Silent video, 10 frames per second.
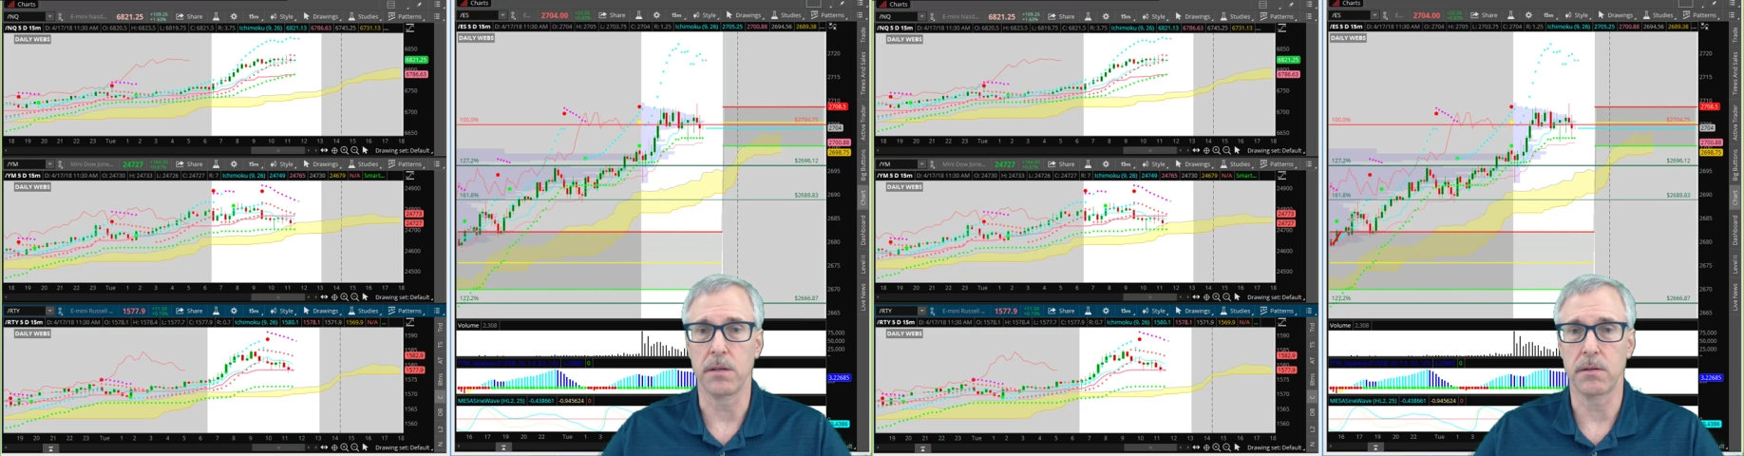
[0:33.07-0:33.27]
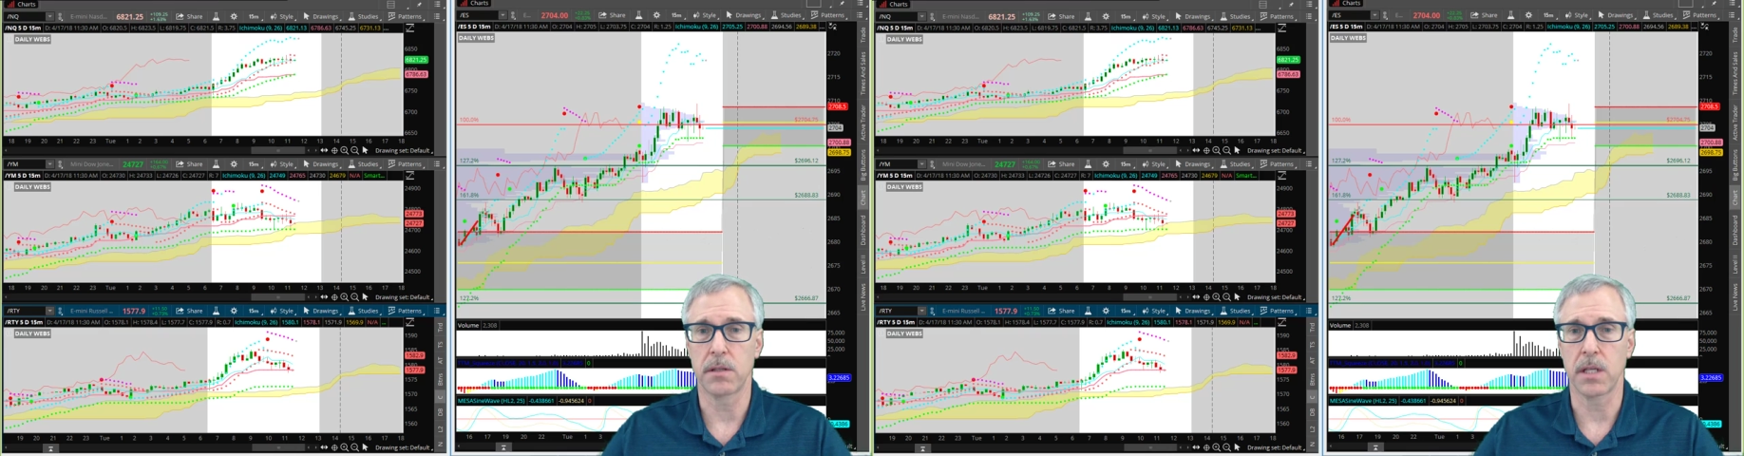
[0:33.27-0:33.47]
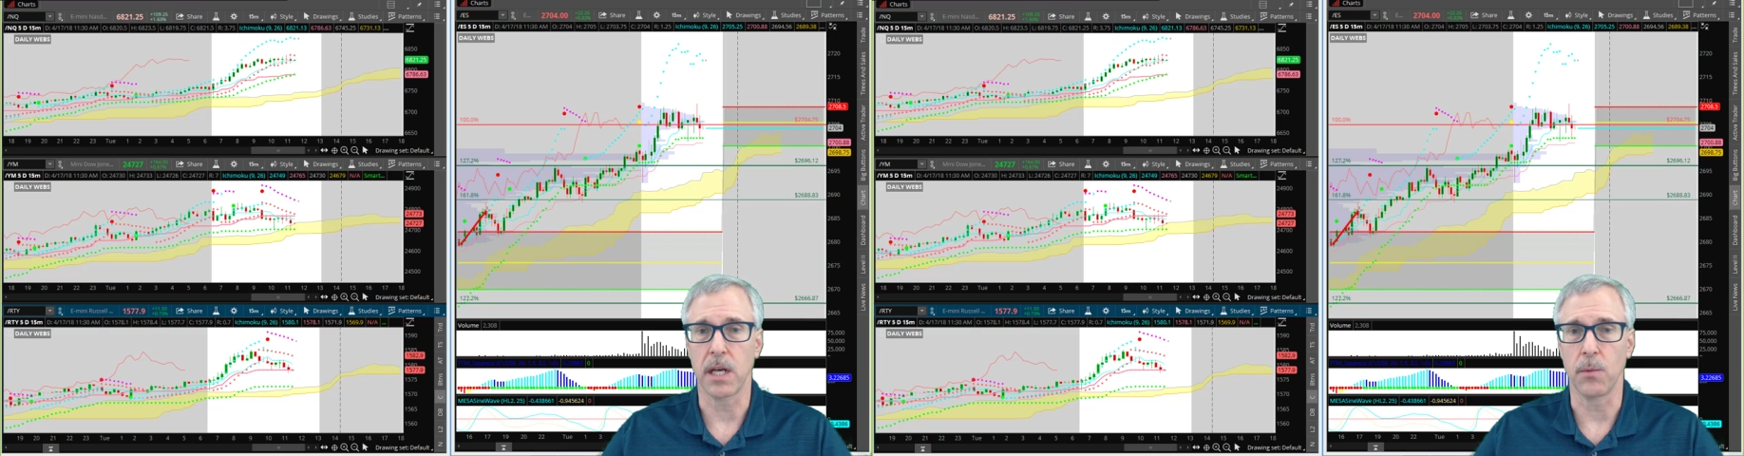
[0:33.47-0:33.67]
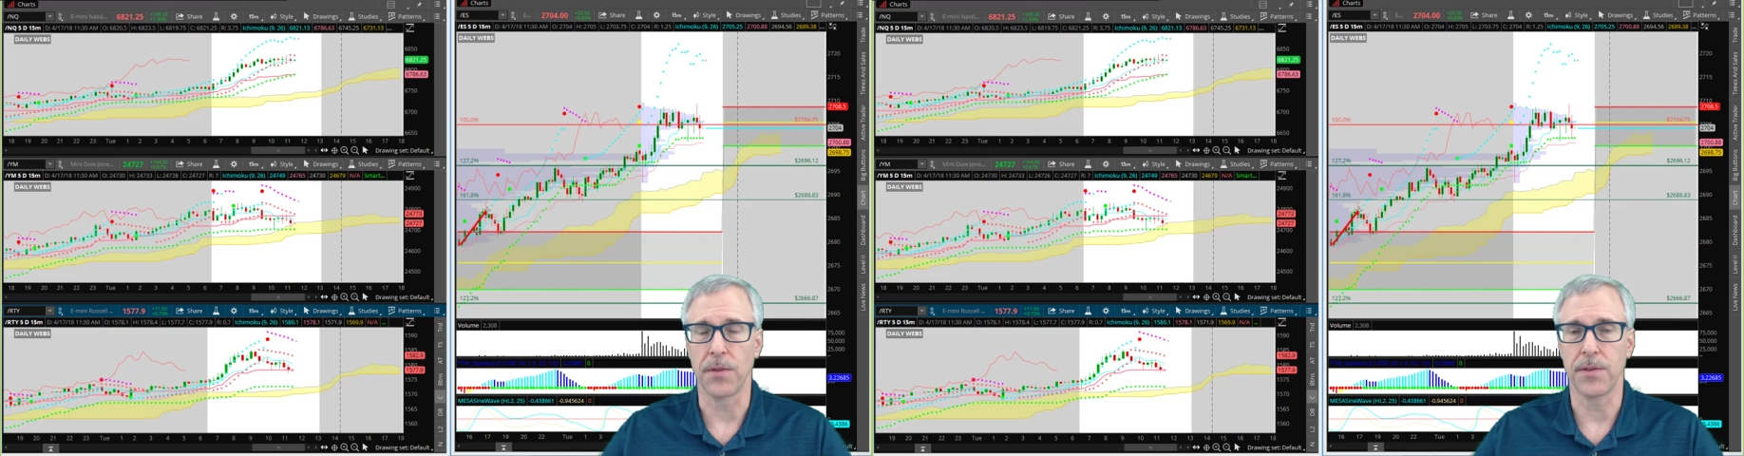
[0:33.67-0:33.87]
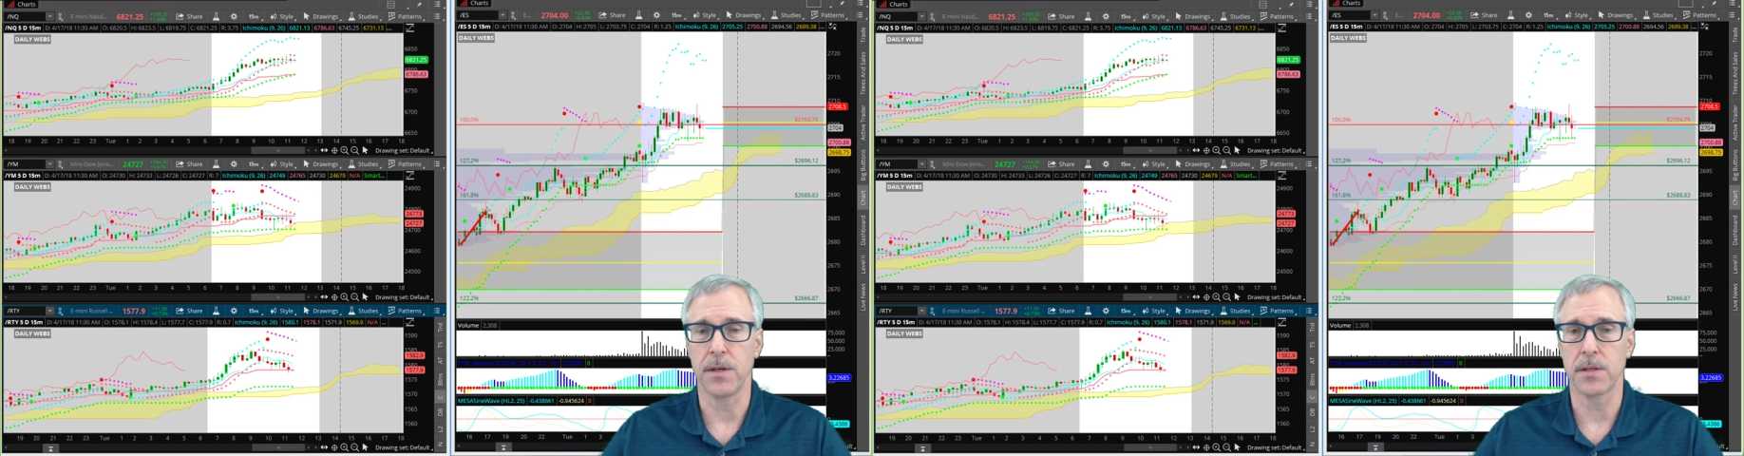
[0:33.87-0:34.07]
it kind
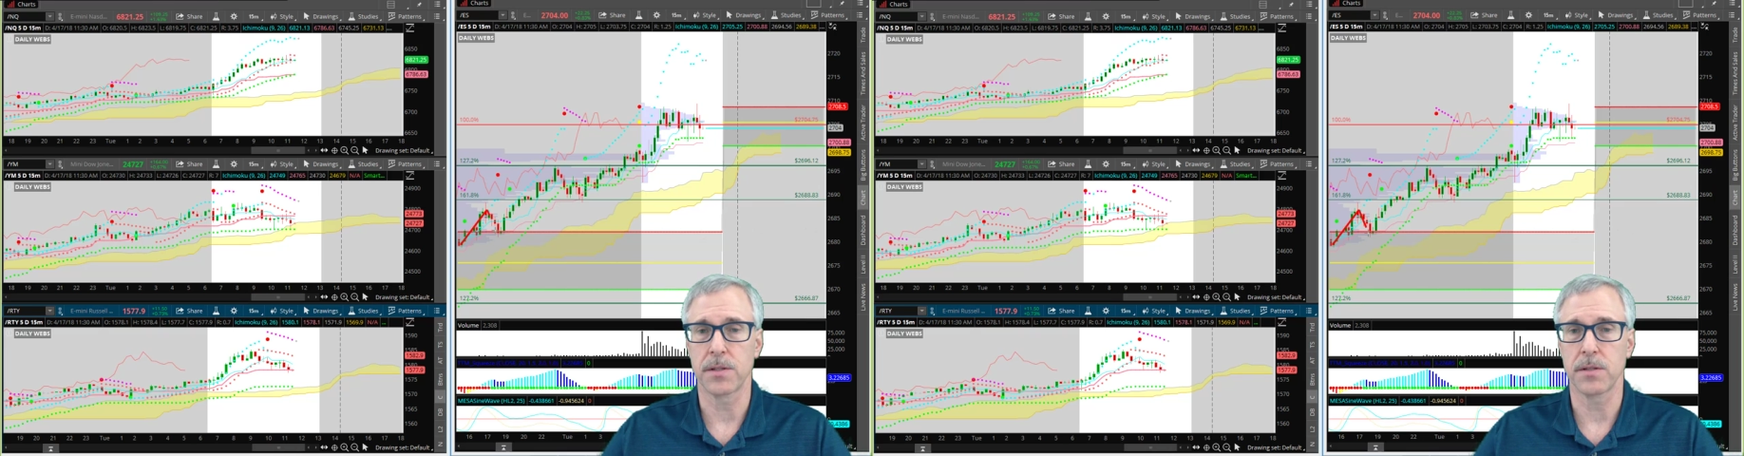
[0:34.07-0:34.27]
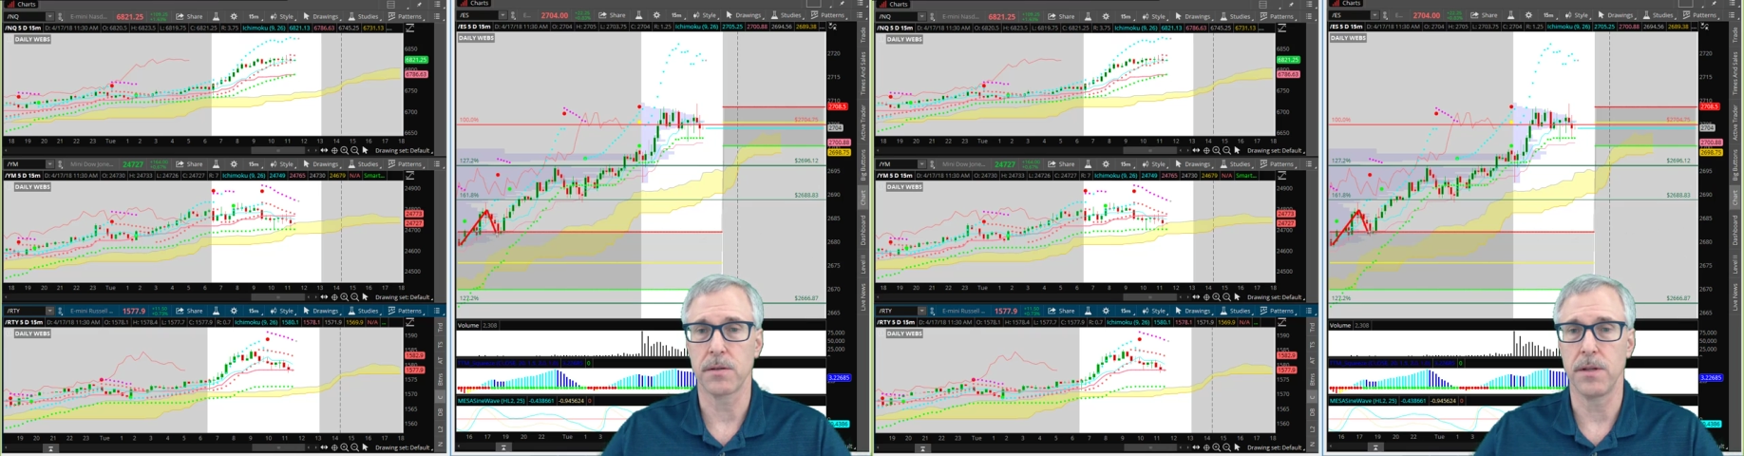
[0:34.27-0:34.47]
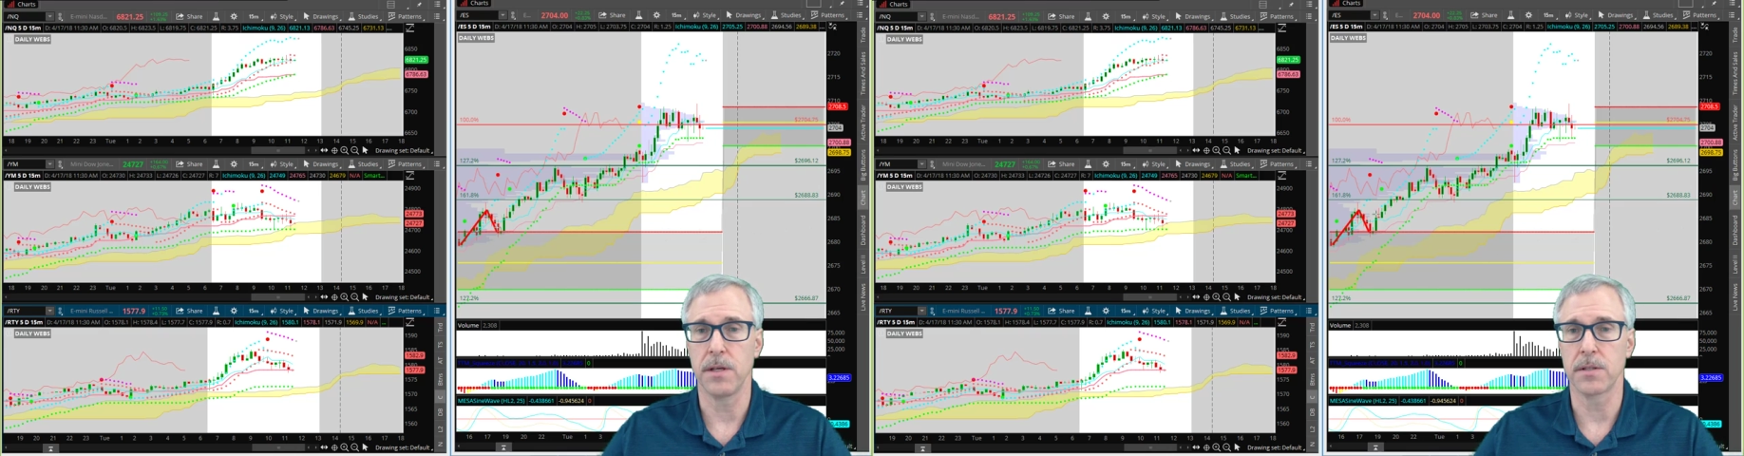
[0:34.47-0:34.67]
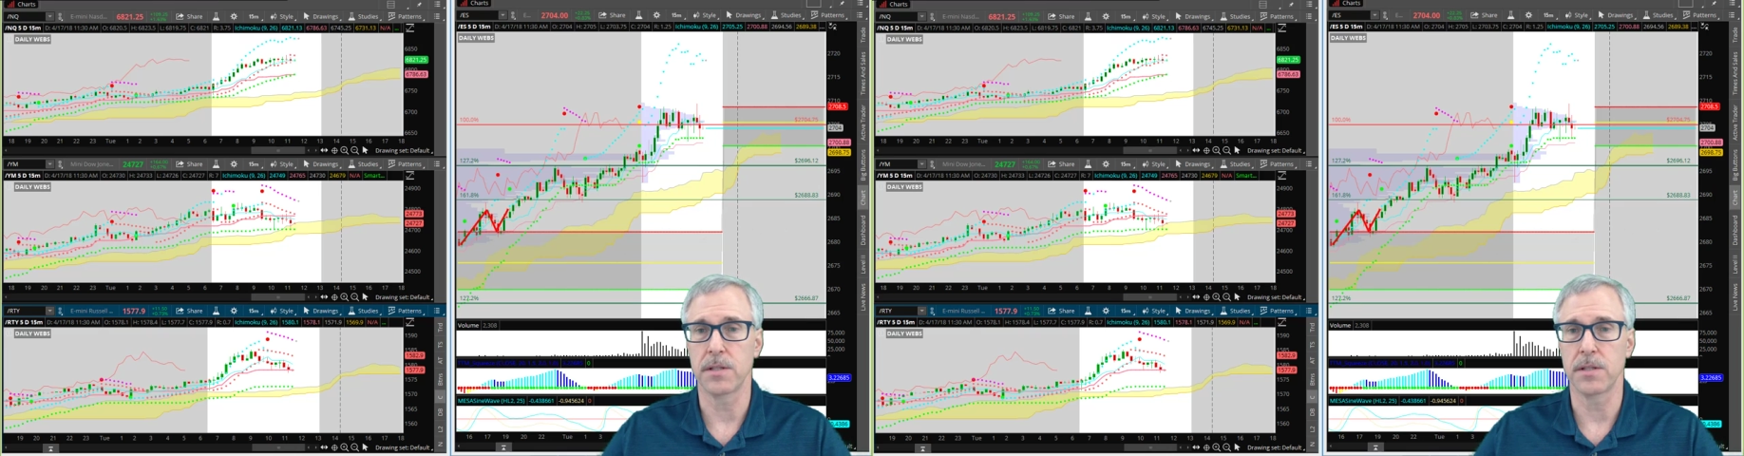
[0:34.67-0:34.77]
of went this